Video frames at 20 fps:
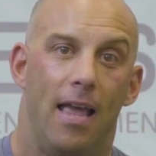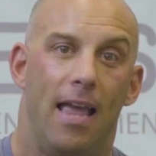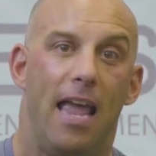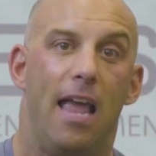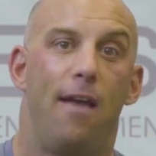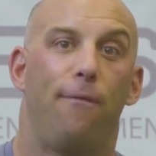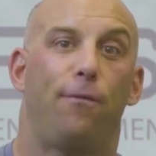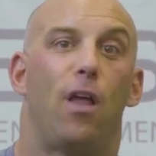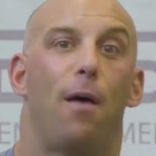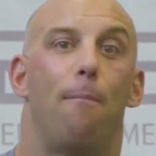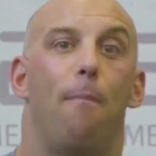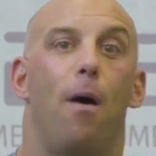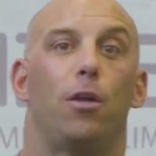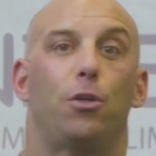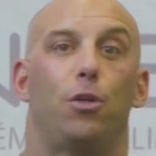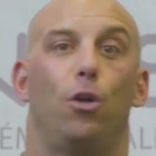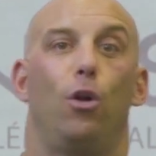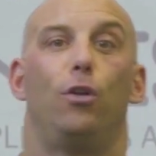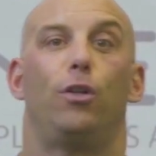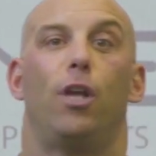If the
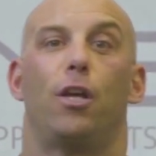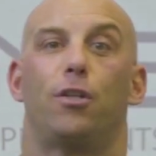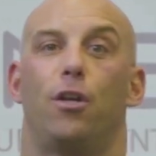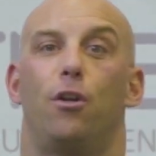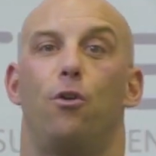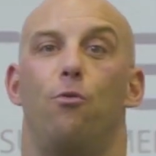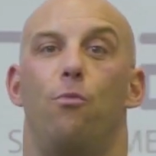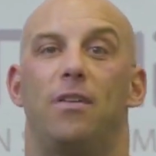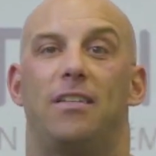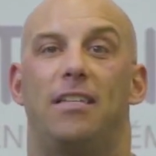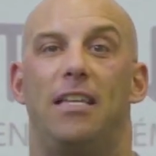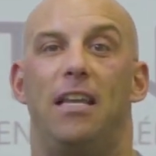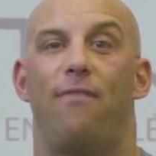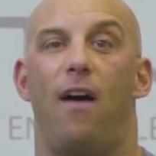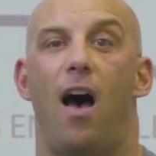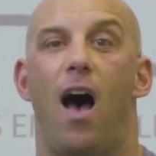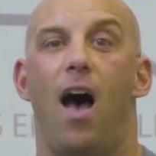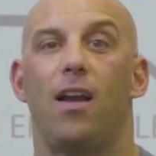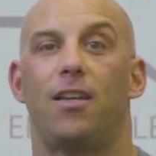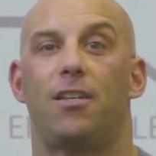muscle doesn't receive
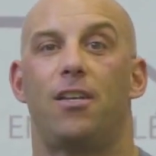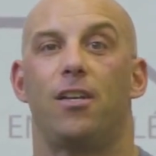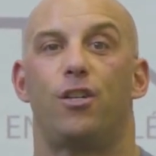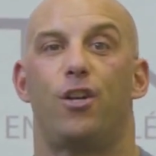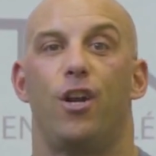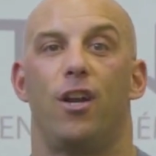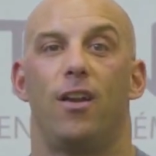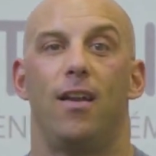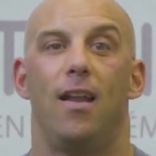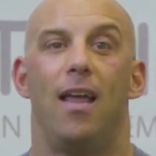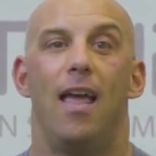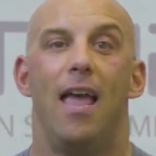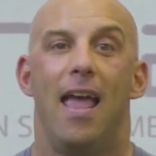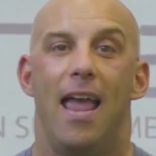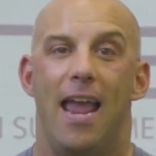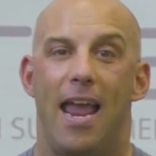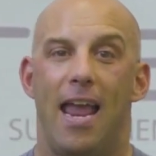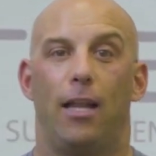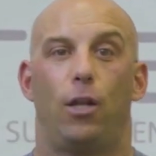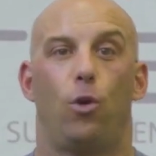oxygen,
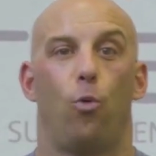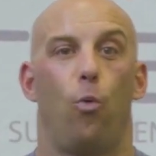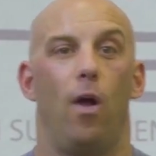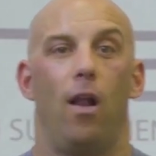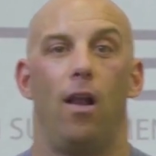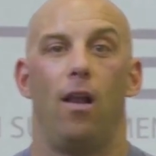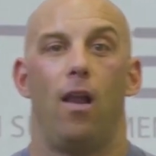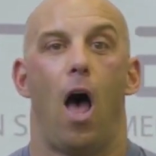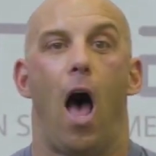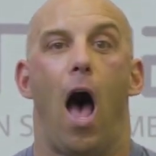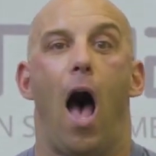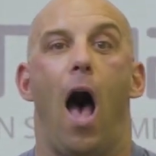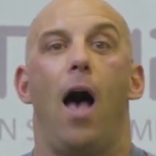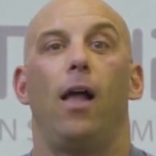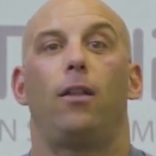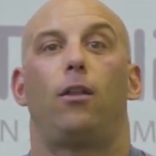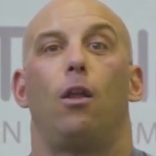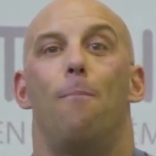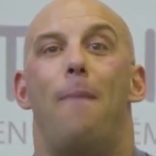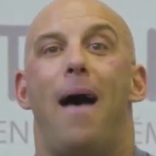it will
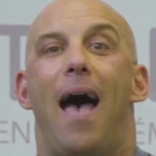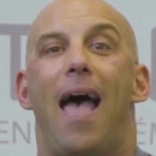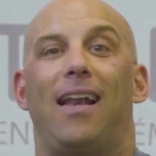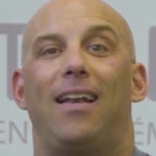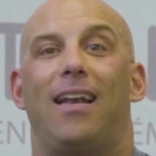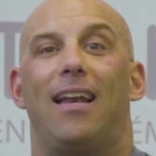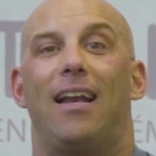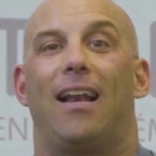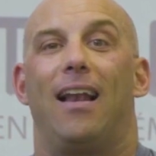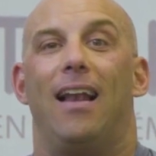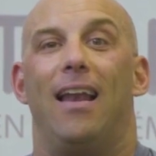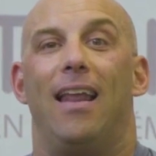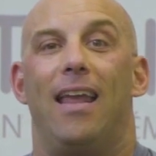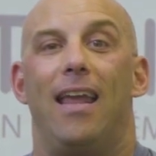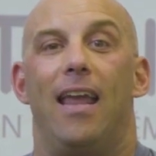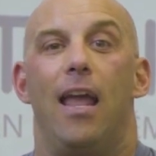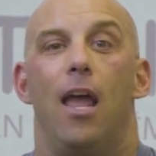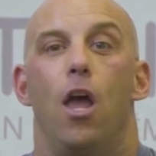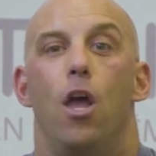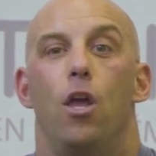
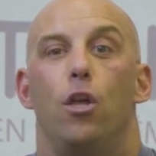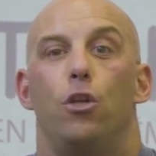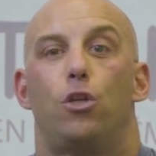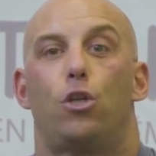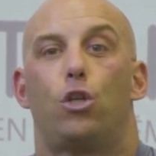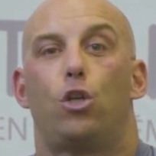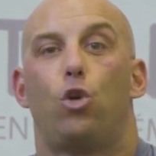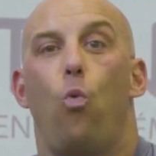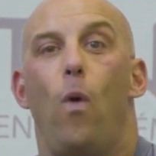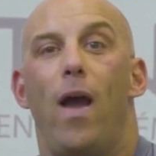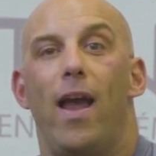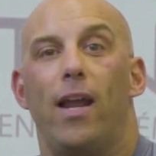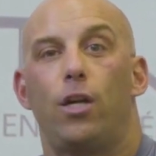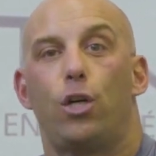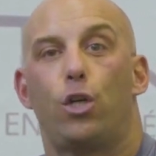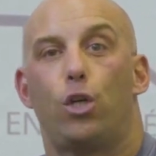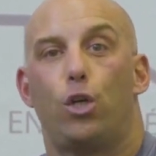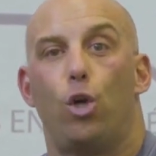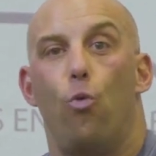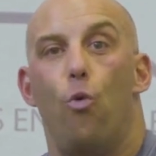automatically
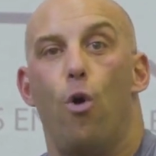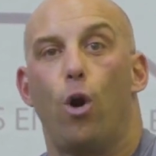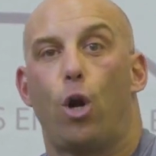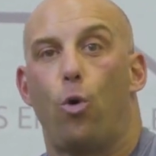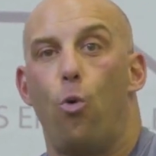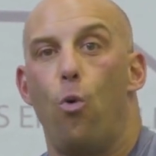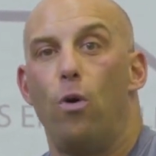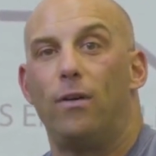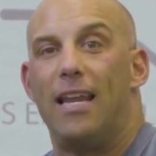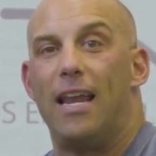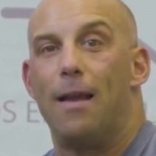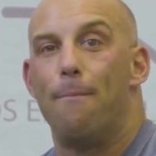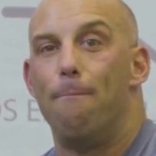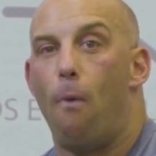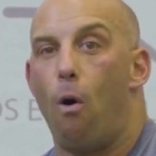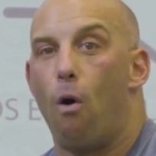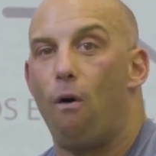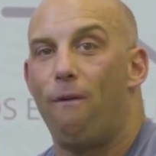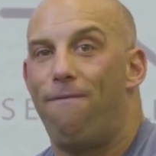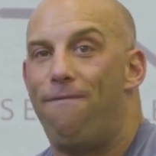switch to recruiting
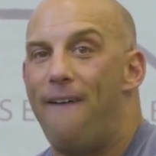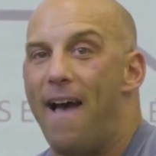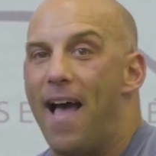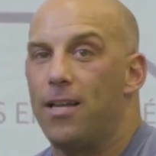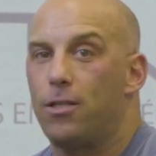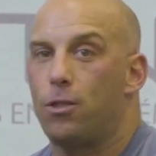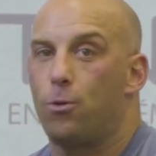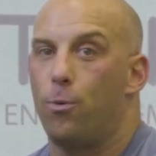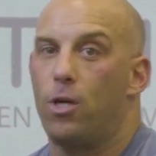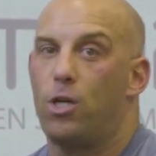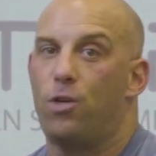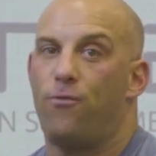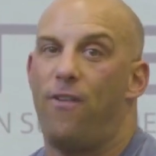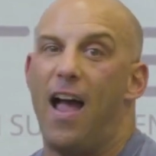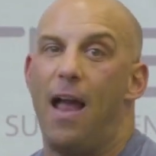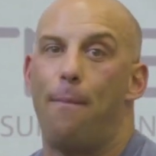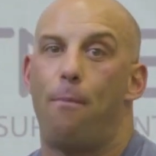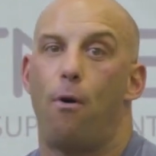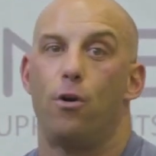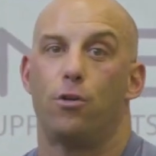more fast twitch
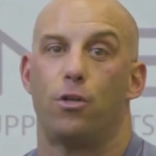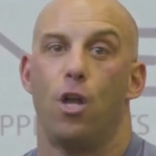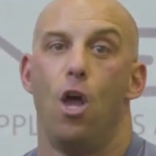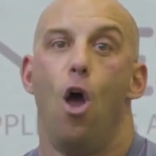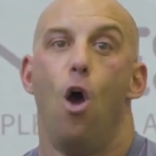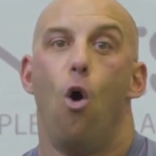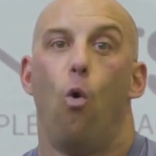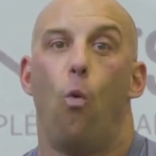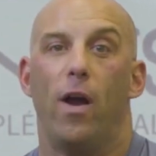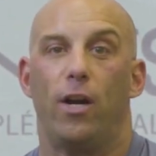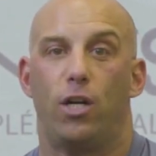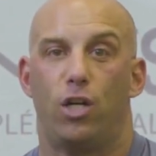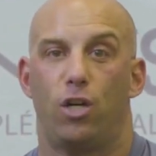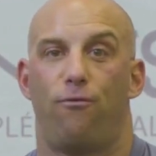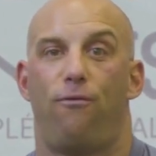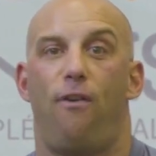fibers, which